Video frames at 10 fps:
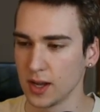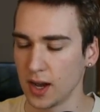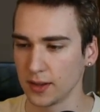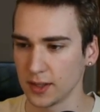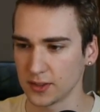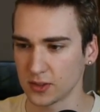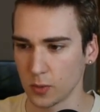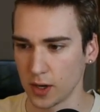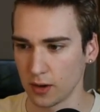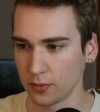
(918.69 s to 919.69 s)
on this
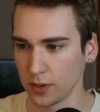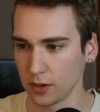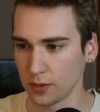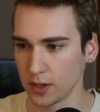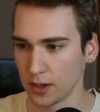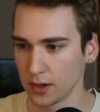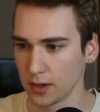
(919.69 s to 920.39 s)
square if we go here.